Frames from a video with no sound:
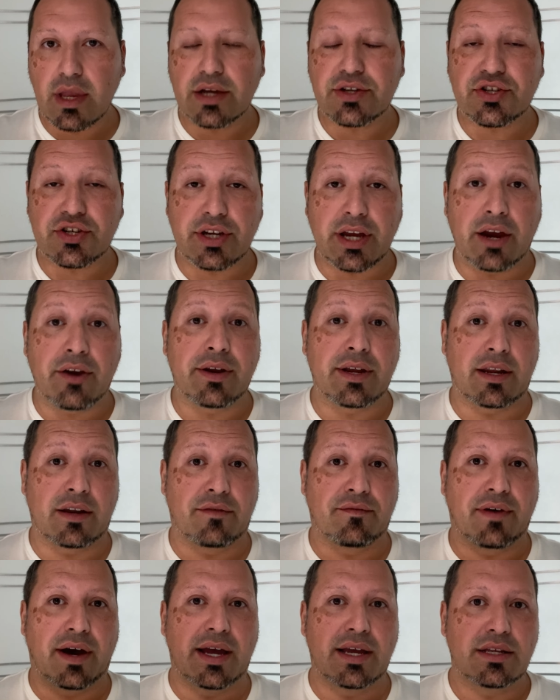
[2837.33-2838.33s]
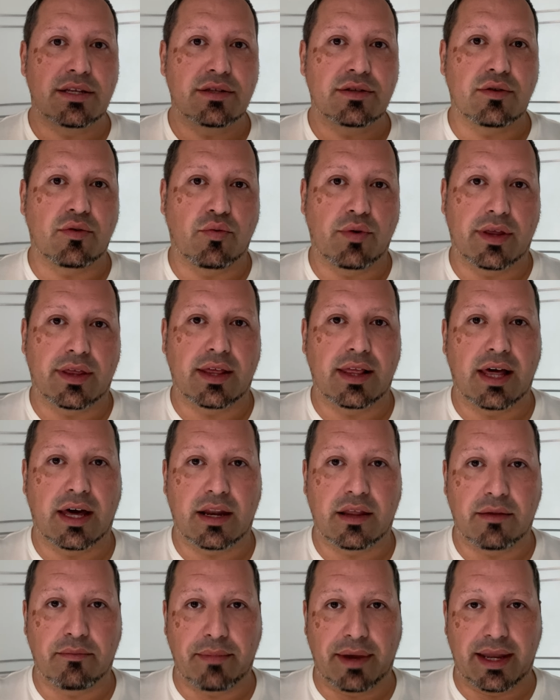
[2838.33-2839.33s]
sharing advice with a
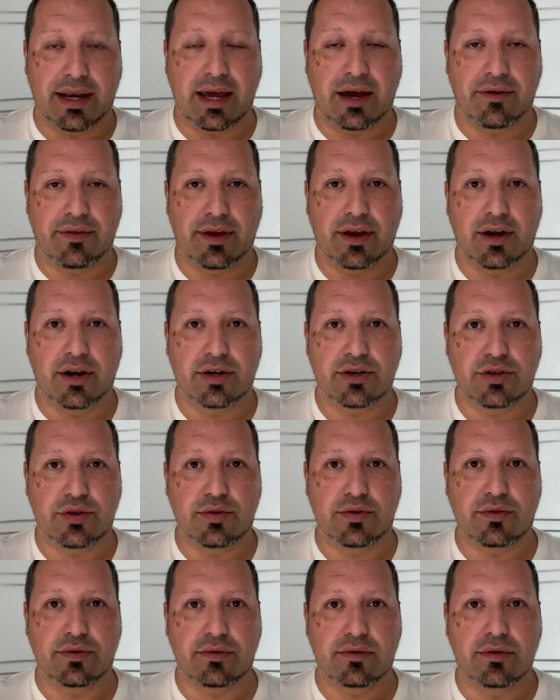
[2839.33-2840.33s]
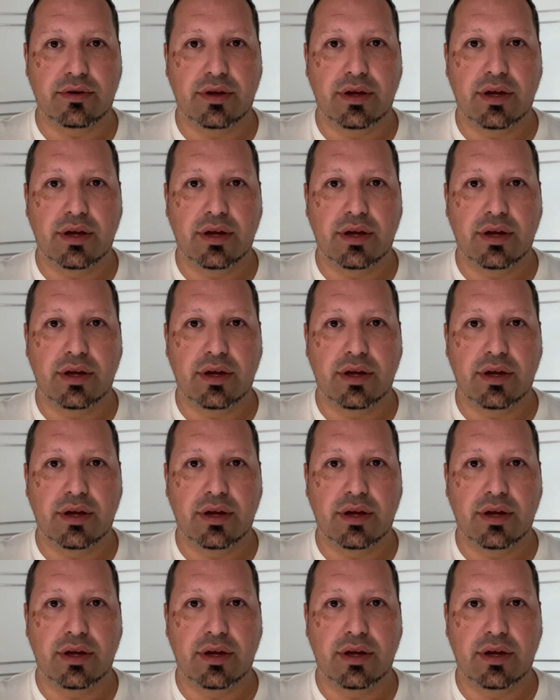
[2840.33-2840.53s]
lot of the men out there to